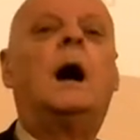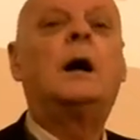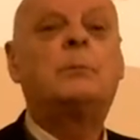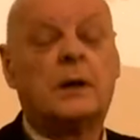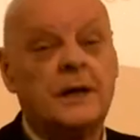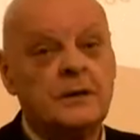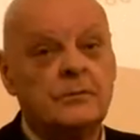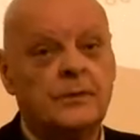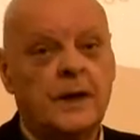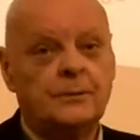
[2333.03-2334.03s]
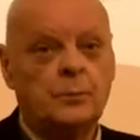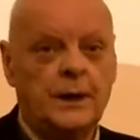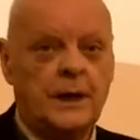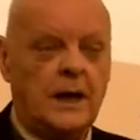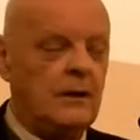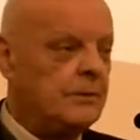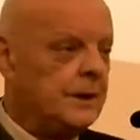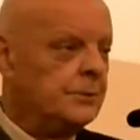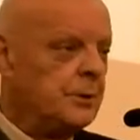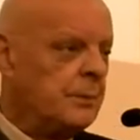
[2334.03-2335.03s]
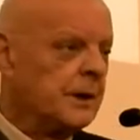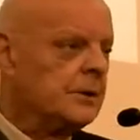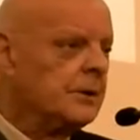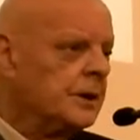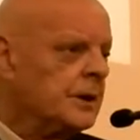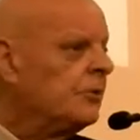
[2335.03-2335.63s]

I believe that we have here depicted in